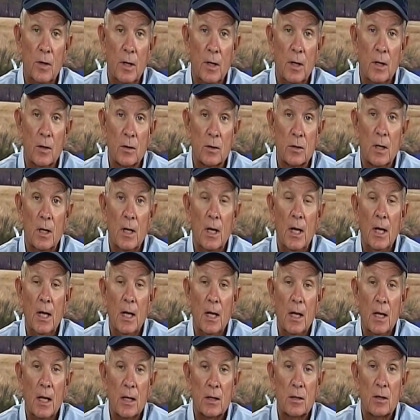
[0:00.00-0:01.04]
the years.
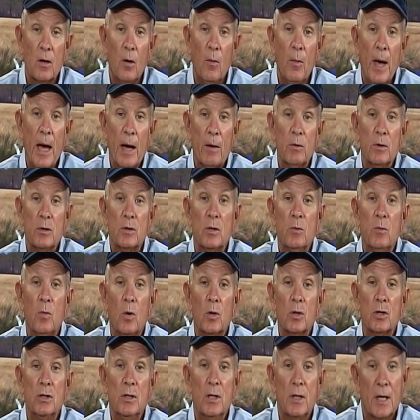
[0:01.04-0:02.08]
Let's go back with some
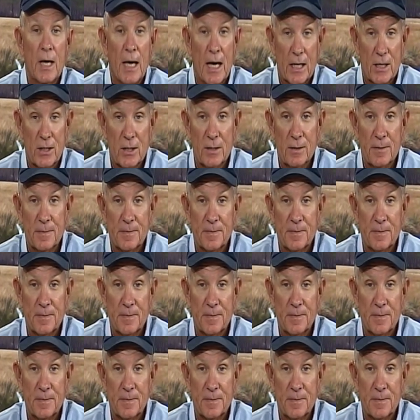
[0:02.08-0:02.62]
more snook action.